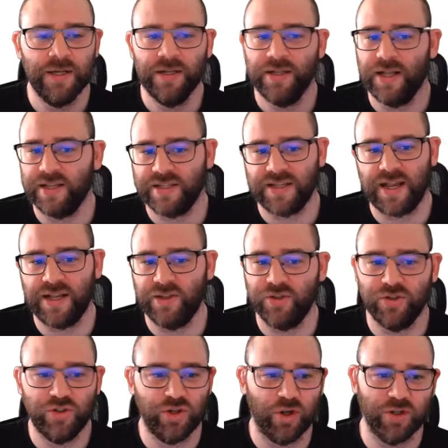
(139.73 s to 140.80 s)
Let's say
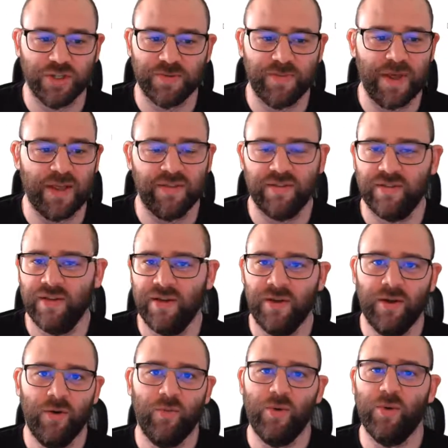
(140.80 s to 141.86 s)
John Smith,
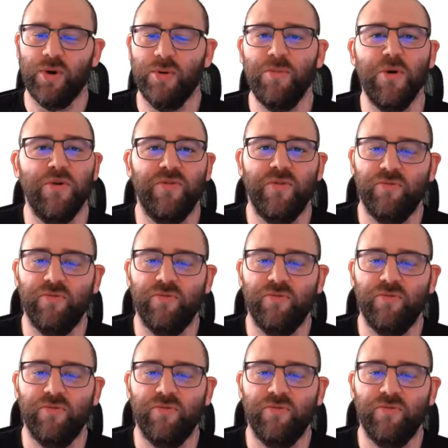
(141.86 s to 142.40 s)
we want to